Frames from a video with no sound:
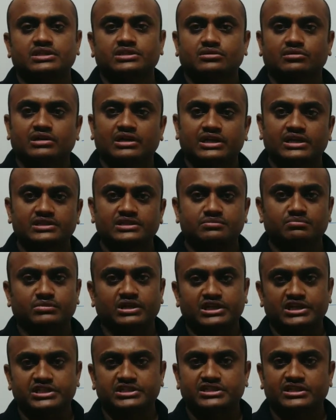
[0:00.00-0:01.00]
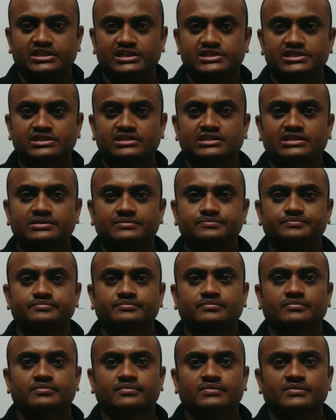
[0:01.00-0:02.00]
is called as multi-channel signal.